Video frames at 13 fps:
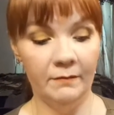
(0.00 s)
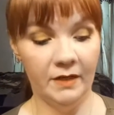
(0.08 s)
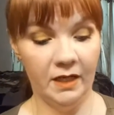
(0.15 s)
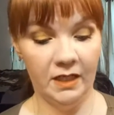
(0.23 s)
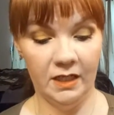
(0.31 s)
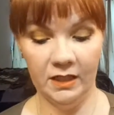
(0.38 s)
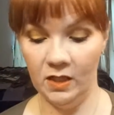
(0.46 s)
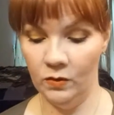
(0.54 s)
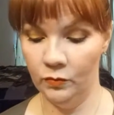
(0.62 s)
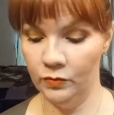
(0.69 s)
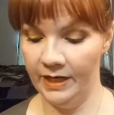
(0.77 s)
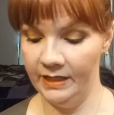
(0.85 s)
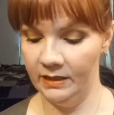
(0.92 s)
I'm gonna
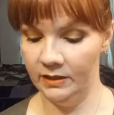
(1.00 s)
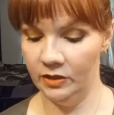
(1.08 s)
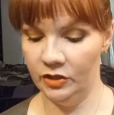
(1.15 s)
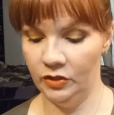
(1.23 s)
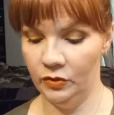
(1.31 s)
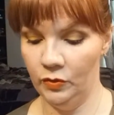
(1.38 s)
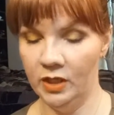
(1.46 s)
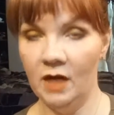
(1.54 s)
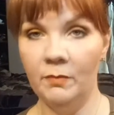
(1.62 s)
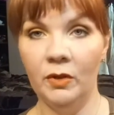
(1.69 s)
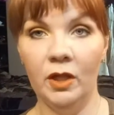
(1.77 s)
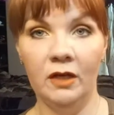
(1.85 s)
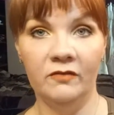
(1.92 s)
go right into a
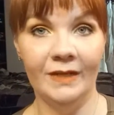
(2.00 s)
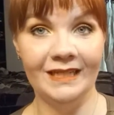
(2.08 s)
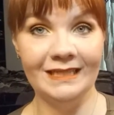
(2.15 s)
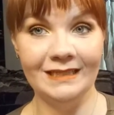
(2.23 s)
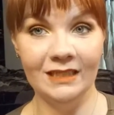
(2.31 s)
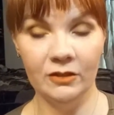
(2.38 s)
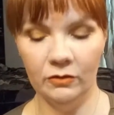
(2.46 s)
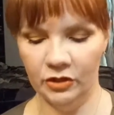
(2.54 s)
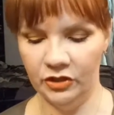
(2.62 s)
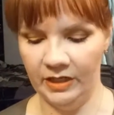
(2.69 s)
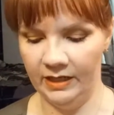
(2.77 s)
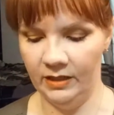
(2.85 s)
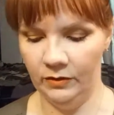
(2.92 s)
couple of my single
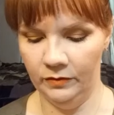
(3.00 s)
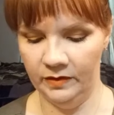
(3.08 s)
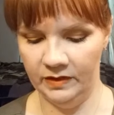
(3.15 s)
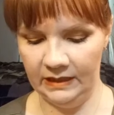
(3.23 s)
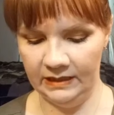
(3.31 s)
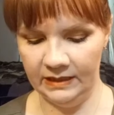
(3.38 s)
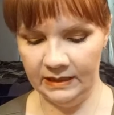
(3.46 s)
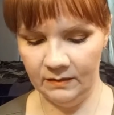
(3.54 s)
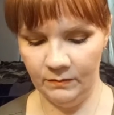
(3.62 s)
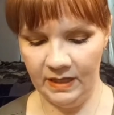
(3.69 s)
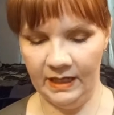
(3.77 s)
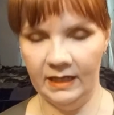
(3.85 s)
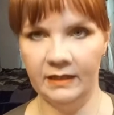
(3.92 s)
shadows that
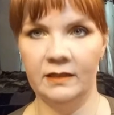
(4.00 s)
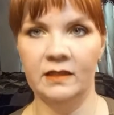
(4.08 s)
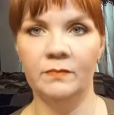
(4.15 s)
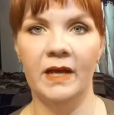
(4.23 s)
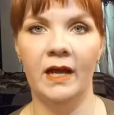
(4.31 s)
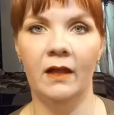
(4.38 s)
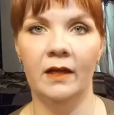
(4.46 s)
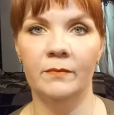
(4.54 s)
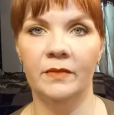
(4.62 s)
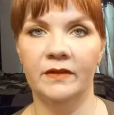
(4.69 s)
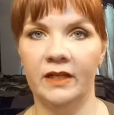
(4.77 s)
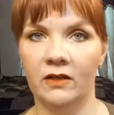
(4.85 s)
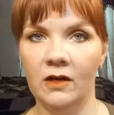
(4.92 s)
didn't make it in this palette,
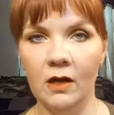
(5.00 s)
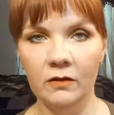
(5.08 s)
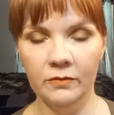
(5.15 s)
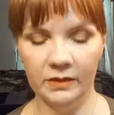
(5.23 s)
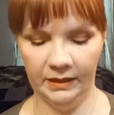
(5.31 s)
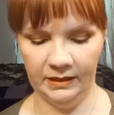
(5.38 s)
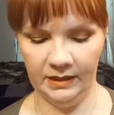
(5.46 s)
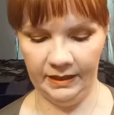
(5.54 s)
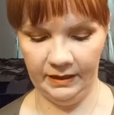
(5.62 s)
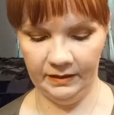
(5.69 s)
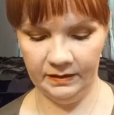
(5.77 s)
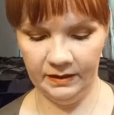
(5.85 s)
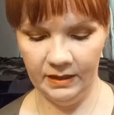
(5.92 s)
but they are all really
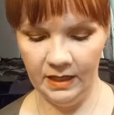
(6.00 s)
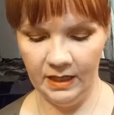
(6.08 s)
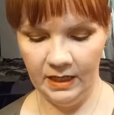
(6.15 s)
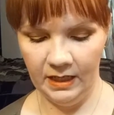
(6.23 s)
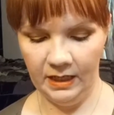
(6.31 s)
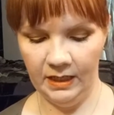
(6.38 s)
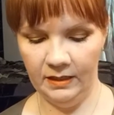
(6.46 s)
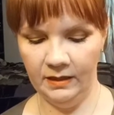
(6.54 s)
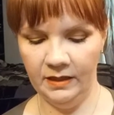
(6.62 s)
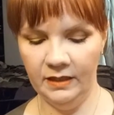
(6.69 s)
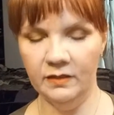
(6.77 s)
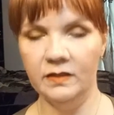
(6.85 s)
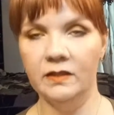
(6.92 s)
nice.
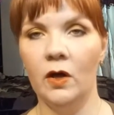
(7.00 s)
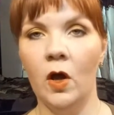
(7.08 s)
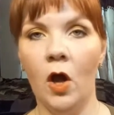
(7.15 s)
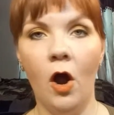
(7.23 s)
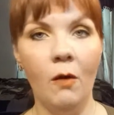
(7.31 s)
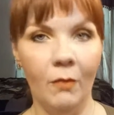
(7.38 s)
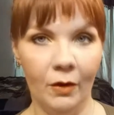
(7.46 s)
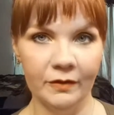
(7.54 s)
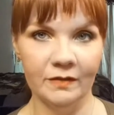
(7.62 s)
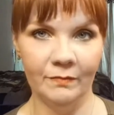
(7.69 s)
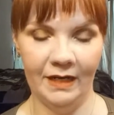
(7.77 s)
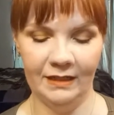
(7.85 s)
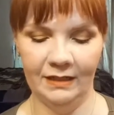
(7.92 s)
And this
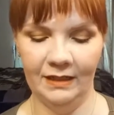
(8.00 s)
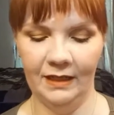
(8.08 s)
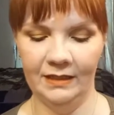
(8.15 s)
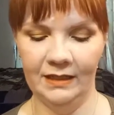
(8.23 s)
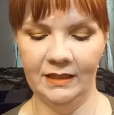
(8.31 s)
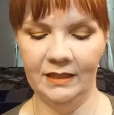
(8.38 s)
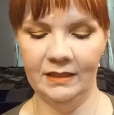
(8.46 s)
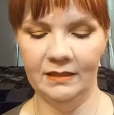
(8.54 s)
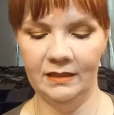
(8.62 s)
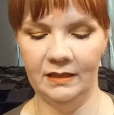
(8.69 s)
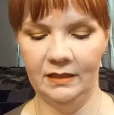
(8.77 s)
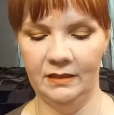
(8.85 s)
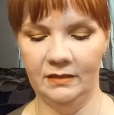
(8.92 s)
almost made it in, and
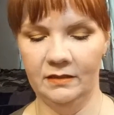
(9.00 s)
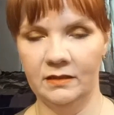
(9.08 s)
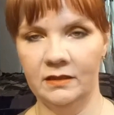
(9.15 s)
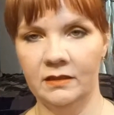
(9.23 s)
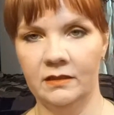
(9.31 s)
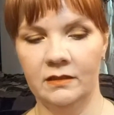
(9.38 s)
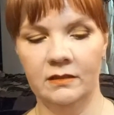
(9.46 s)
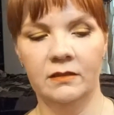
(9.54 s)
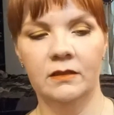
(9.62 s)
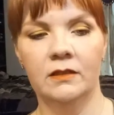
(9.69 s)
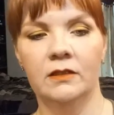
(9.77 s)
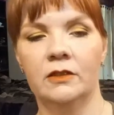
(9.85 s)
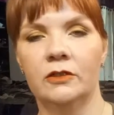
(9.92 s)
this is
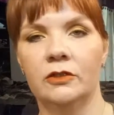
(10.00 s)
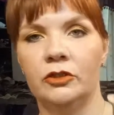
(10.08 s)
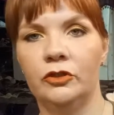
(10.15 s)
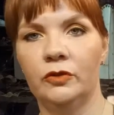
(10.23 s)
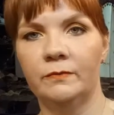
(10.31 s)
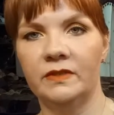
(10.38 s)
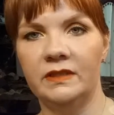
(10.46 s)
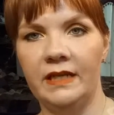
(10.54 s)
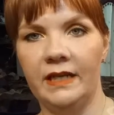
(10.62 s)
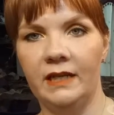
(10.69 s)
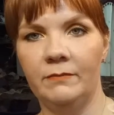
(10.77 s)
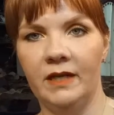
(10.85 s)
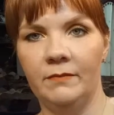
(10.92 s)

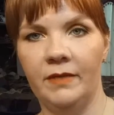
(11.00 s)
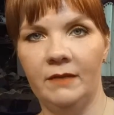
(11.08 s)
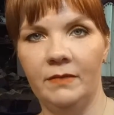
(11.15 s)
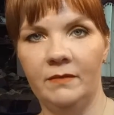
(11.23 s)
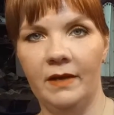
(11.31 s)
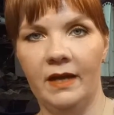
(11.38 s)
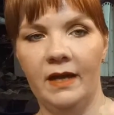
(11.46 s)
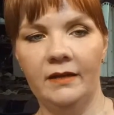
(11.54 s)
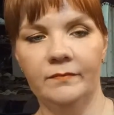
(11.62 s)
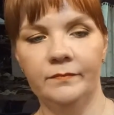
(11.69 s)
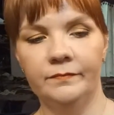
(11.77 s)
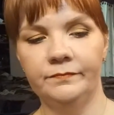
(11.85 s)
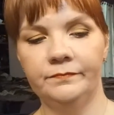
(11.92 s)
Doomsday by Baby
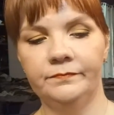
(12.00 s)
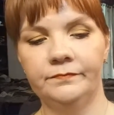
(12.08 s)
Bat.